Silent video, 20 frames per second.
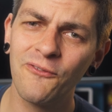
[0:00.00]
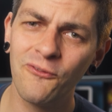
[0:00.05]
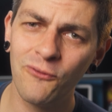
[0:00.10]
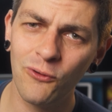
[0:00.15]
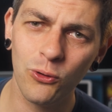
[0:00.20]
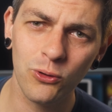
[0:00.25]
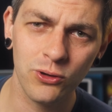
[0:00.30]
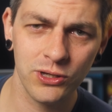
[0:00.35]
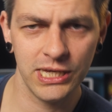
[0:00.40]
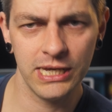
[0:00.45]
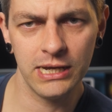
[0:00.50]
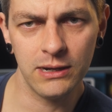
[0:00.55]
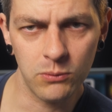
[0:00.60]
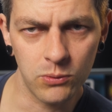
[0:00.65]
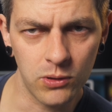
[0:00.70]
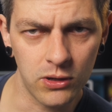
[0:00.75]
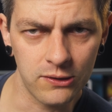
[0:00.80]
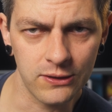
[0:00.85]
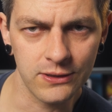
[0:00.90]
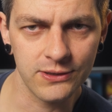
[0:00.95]
4-year
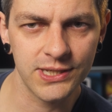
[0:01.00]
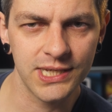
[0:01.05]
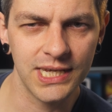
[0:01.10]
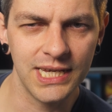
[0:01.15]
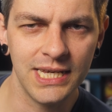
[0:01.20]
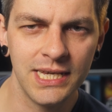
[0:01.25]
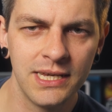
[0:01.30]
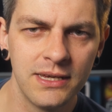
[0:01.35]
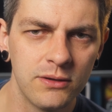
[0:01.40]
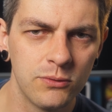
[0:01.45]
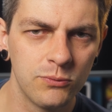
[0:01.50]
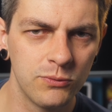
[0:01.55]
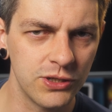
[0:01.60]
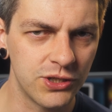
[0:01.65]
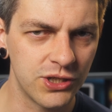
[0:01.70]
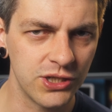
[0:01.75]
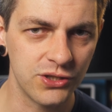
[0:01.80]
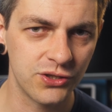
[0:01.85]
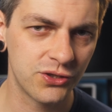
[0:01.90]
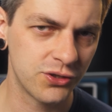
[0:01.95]
warranty,
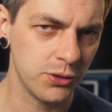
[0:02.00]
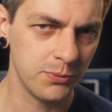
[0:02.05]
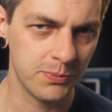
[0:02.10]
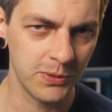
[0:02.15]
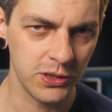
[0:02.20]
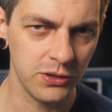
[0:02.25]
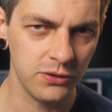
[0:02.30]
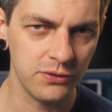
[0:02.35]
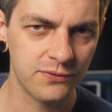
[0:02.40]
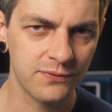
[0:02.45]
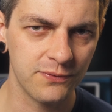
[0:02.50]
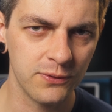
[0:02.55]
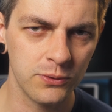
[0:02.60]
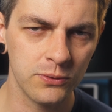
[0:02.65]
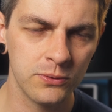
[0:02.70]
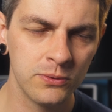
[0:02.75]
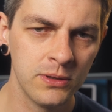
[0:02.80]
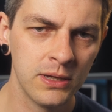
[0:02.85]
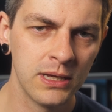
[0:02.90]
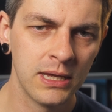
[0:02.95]
which is super useful.